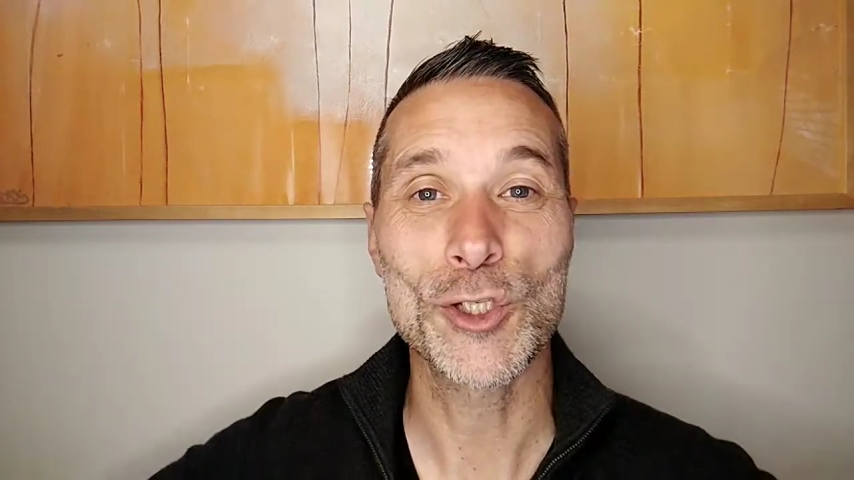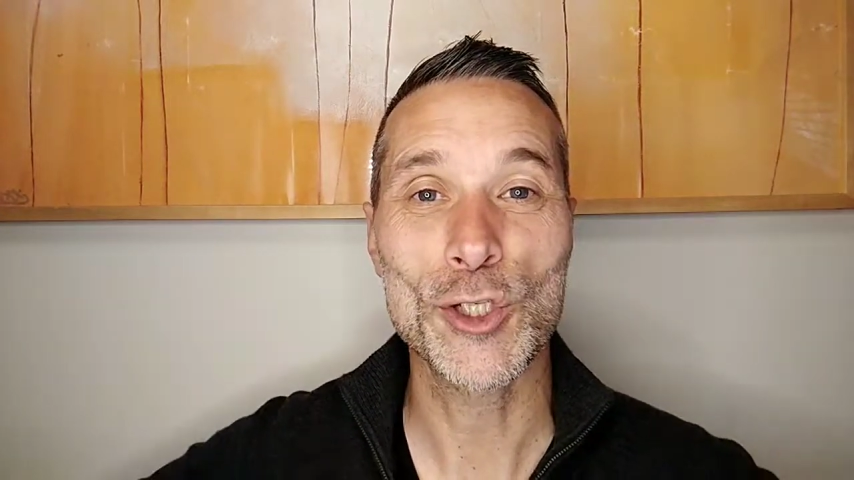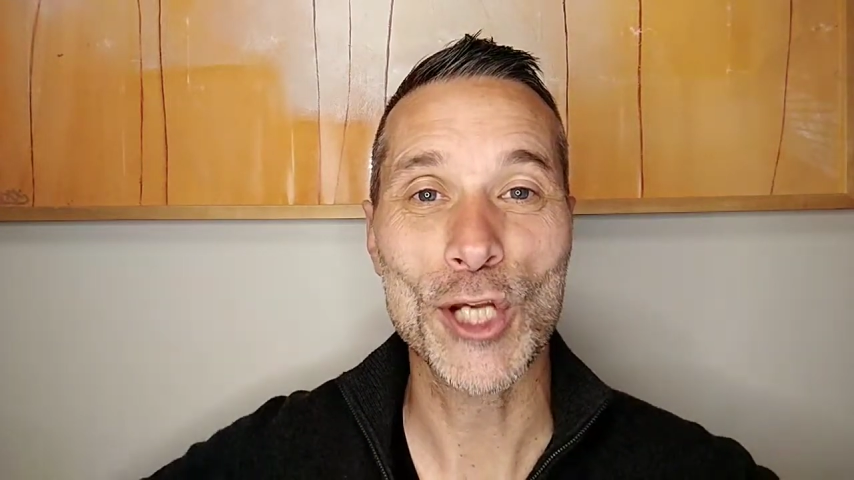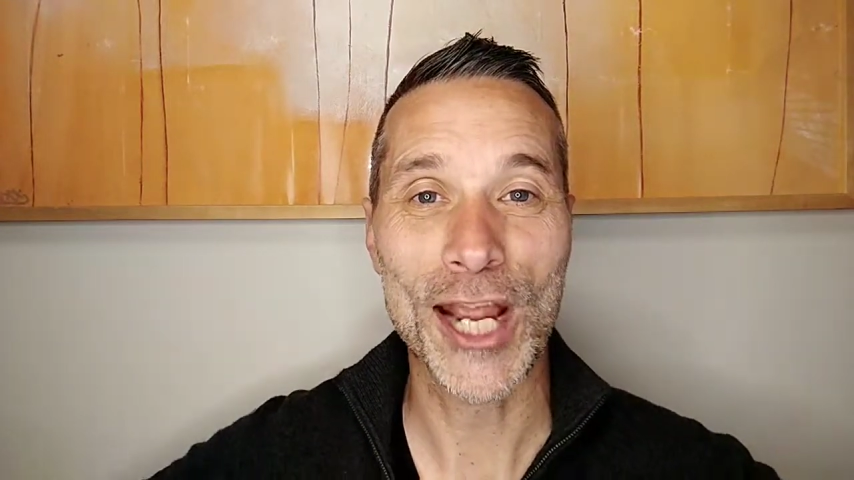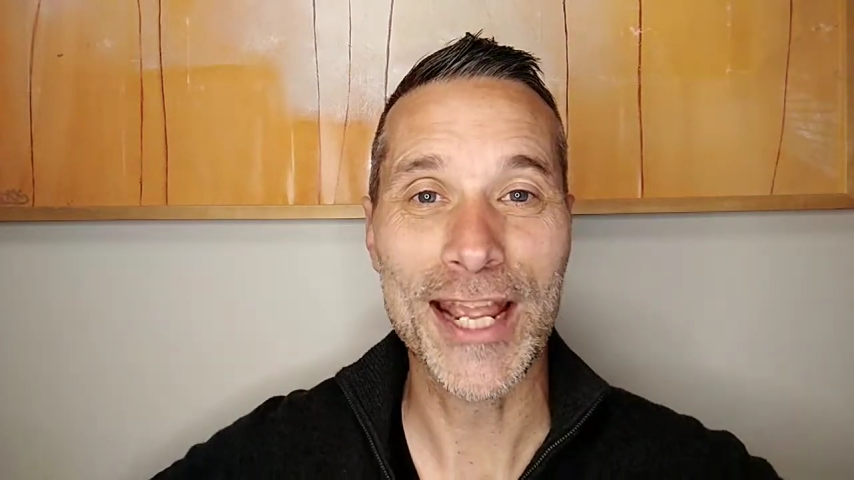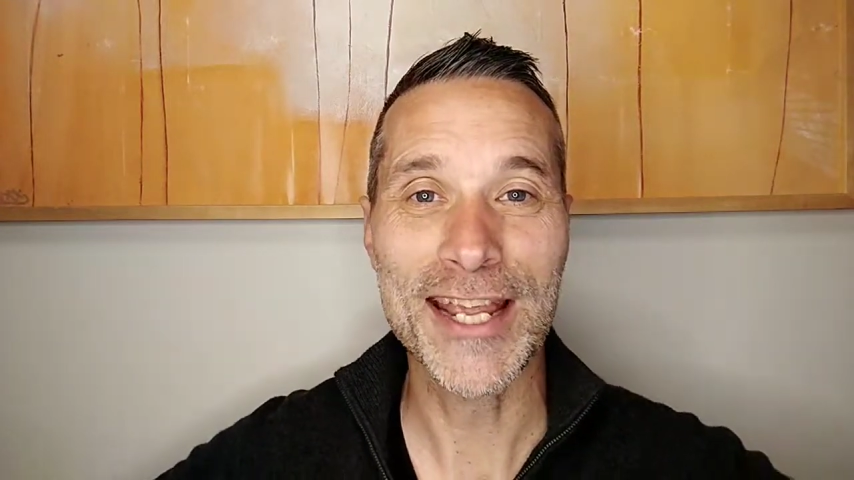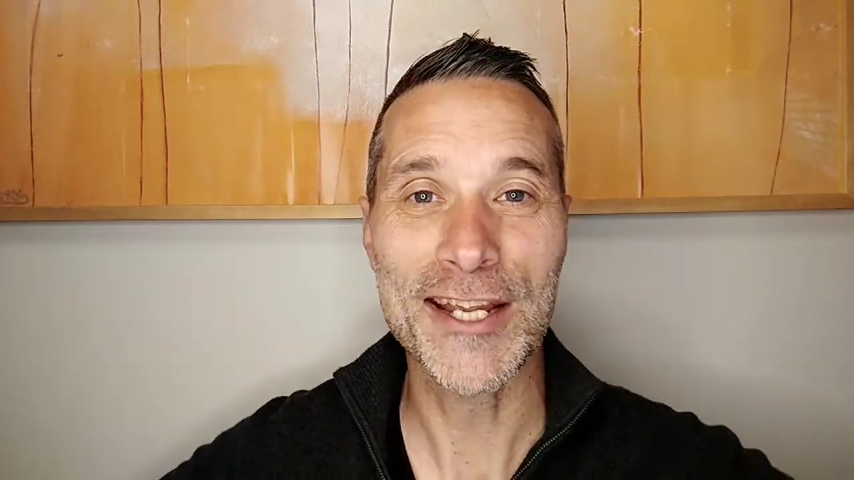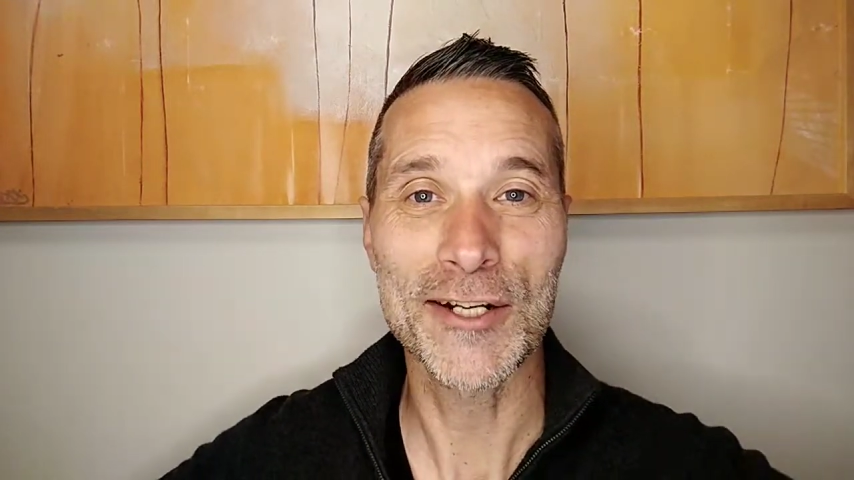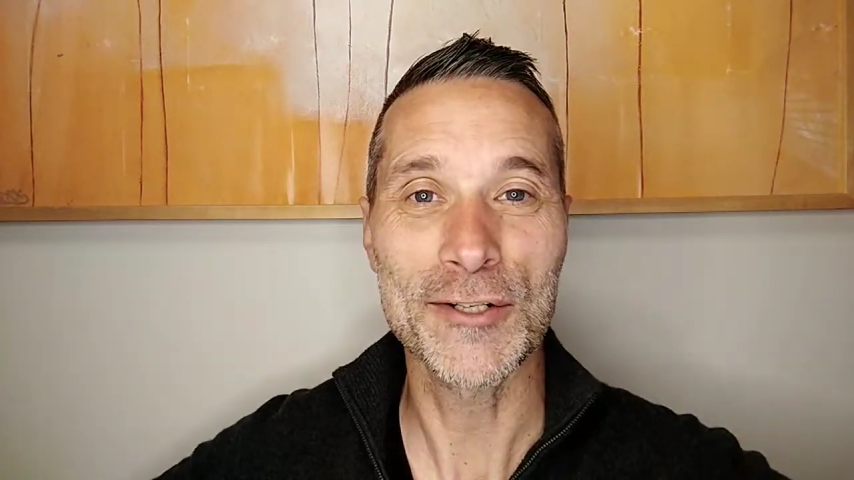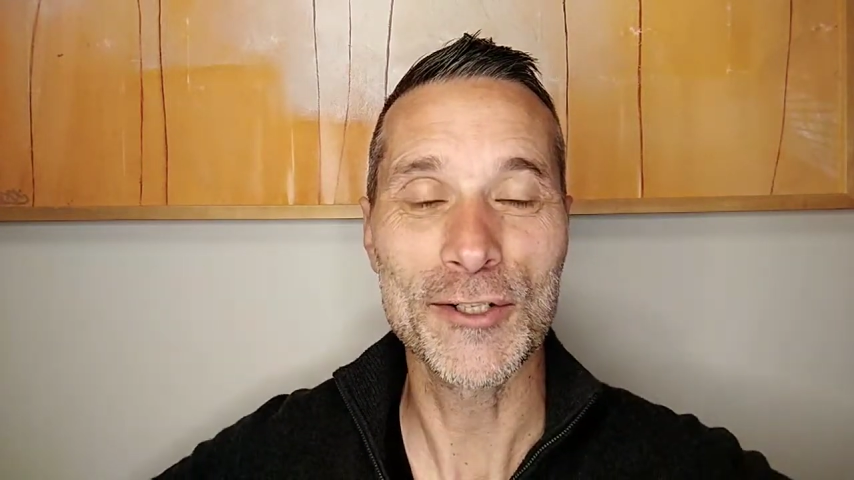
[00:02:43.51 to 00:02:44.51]

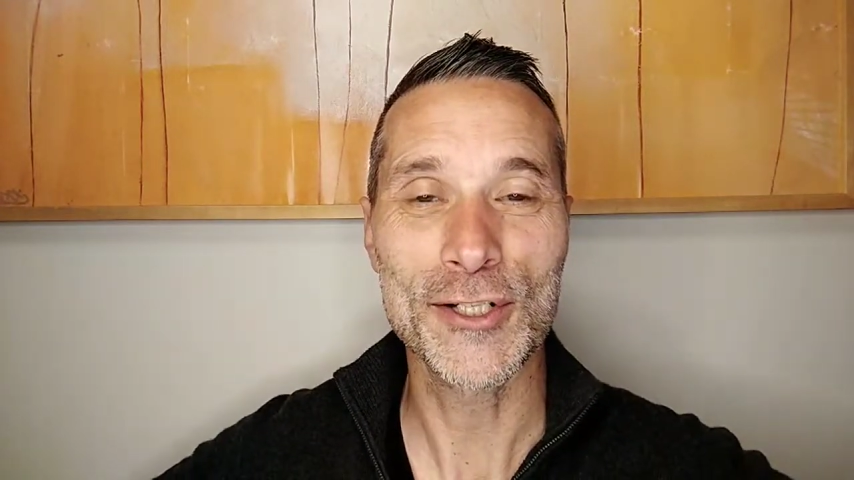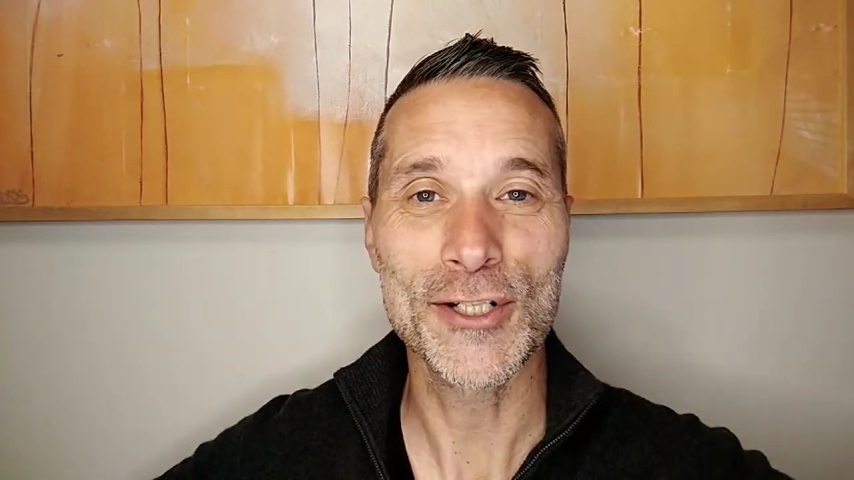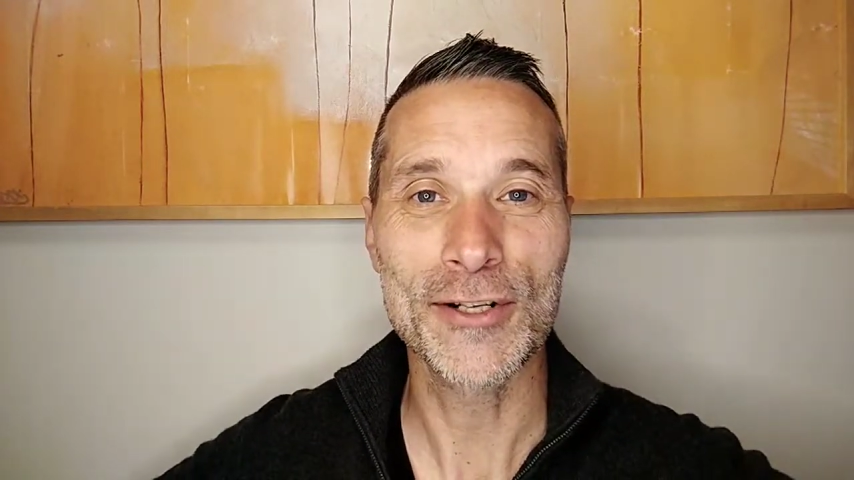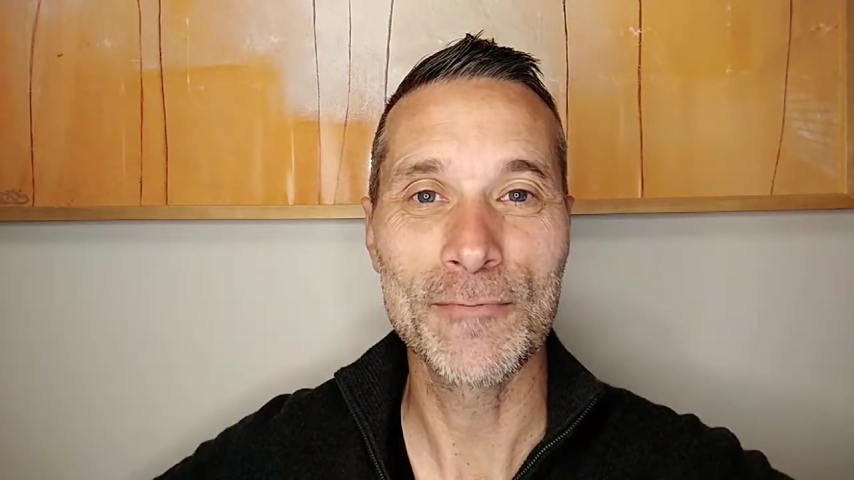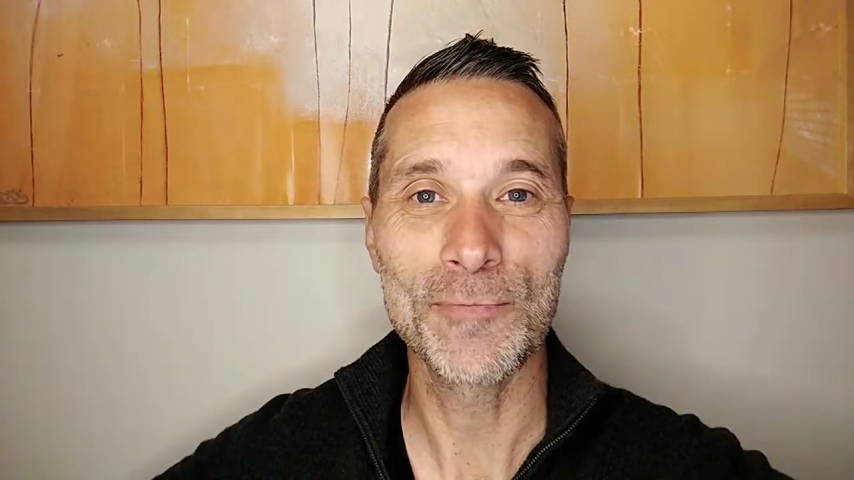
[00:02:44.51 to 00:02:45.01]
change